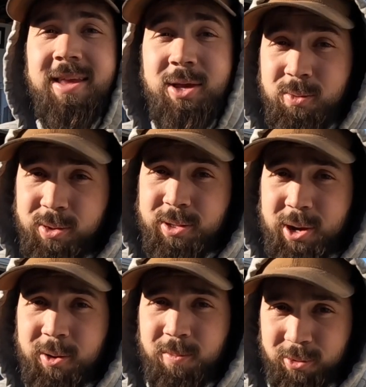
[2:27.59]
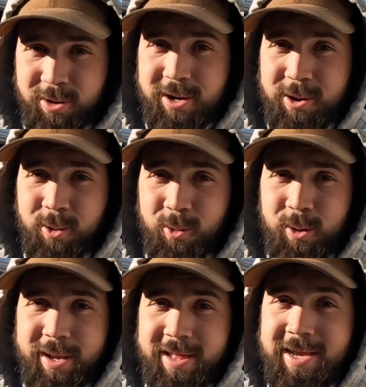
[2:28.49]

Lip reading: you will know pretty darn quickly,